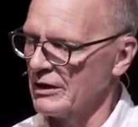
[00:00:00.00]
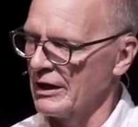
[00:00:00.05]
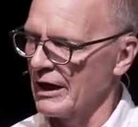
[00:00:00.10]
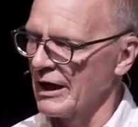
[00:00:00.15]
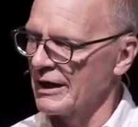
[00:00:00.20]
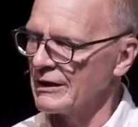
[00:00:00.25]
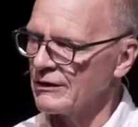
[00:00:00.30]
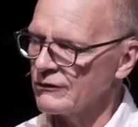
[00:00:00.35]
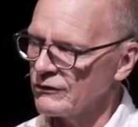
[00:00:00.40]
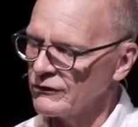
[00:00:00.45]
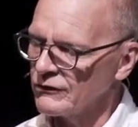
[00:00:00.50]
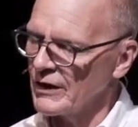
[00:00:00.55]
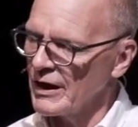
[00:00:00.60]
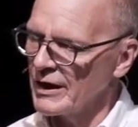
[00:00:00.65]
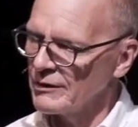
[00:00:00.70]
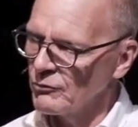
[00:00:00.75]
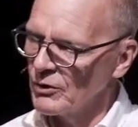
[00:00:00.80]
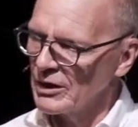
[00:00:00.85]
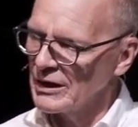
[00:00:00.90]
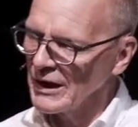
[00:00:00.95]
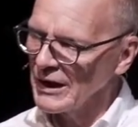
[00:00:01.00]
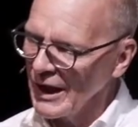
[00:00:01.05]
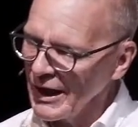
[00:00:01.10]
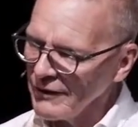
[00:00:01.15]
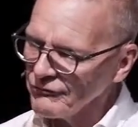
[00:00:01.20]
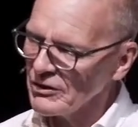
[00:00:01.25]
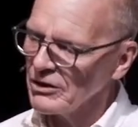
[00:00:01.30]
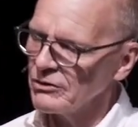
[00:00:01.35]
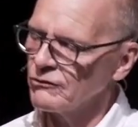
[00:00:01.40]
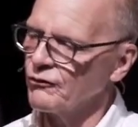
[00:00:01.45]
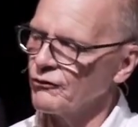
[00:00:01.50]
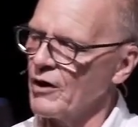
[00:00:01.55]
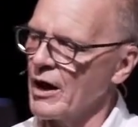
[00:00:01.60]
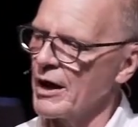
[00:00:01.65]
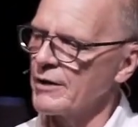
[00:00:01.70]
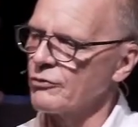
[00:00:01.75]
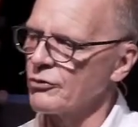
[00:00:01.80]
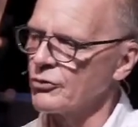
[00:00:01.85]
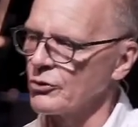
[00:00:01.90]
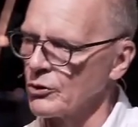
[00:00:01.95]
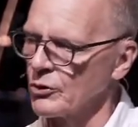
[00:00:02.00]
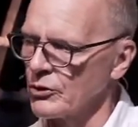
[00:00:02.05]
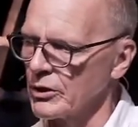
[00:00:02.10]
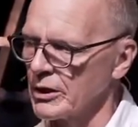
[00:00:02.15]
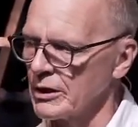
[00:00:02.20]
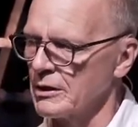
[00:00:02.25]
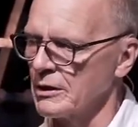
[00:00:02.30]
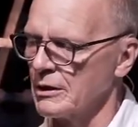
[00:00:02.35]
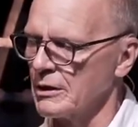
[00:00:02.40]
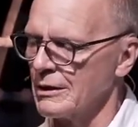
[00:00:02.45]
and he said we left at 5:30